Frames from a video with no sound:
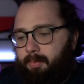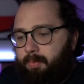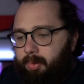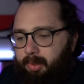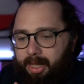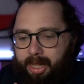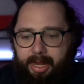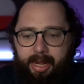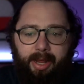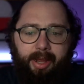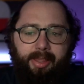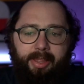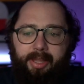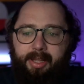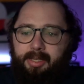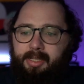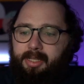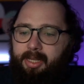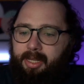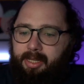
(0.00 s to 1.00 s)
playing
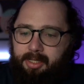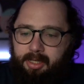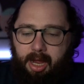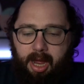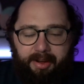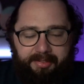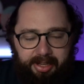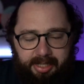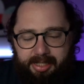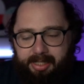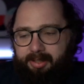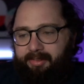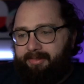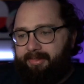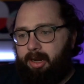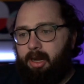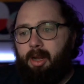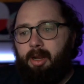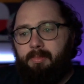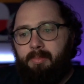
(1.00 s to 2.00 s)
this, it's obviously
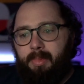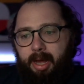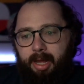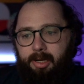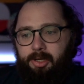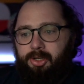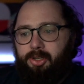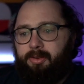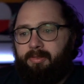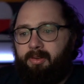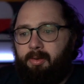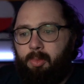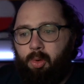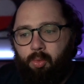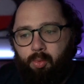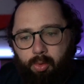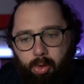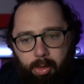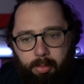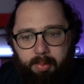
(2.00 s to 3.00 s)
very much from a
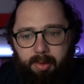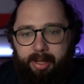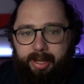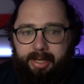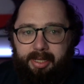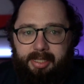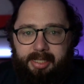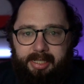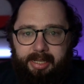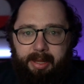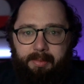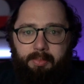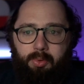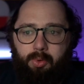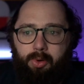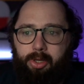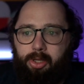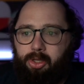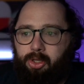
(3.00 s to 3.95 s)
role-playing standpoint,